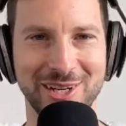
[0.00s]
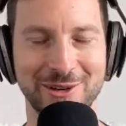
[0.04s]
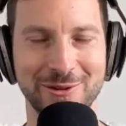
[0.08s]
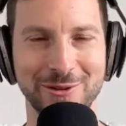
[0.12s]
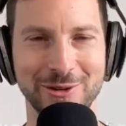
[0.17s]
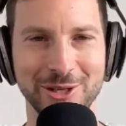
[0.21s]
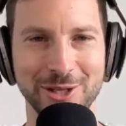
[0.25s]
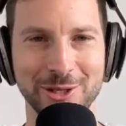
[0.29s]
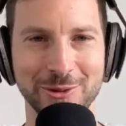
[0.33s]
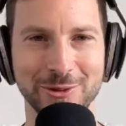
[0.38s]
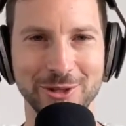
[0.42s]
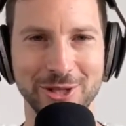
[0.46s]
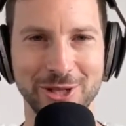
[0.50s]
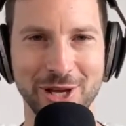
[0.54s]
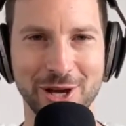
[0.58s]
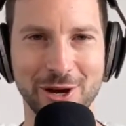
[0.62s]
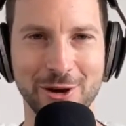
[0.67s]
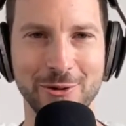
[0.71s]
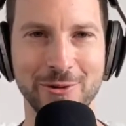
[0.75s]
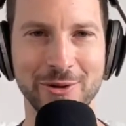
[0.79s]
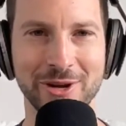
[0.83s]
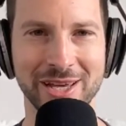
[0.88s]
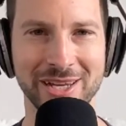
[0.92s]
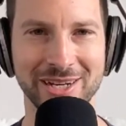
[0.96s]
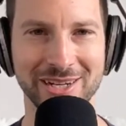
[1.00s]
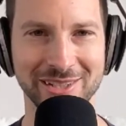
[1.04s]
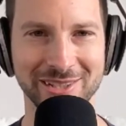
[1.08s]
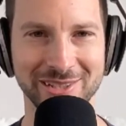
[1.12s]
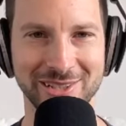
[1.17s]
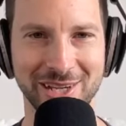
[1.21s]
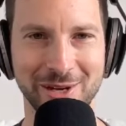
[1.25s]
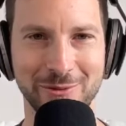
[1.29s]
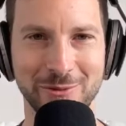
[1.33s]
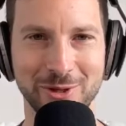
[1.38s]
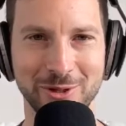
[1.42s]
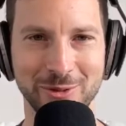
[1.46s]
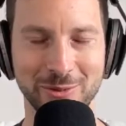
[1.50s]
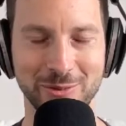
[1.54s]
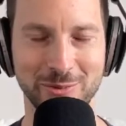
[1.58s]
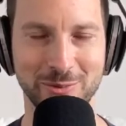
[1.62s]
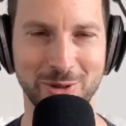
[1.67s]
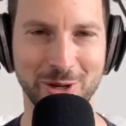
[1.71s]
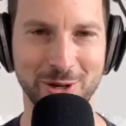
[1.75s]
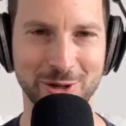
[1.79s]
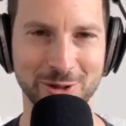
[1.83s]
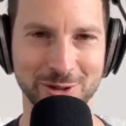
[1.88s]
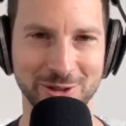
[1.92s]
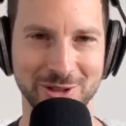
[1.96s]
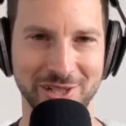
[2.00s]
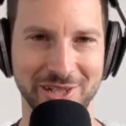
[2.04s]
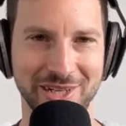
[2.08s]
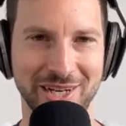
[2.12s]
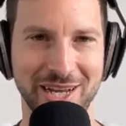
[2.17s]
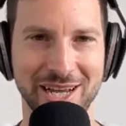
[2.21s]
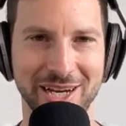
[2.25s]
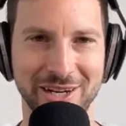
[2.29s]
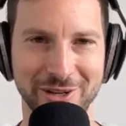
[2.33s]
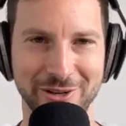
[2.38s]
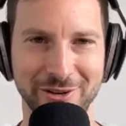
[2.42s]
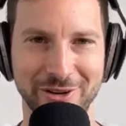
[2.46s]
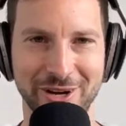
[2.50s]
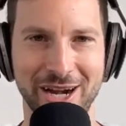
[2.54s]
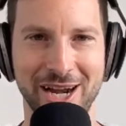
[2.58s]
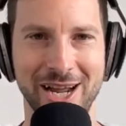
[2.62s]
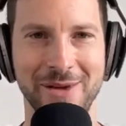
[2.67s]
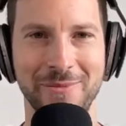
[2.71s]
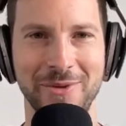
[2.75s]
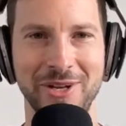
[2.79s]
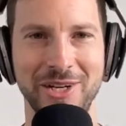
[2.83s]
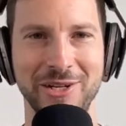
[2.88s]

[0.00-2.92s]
where you would go in and someone would post an anagram,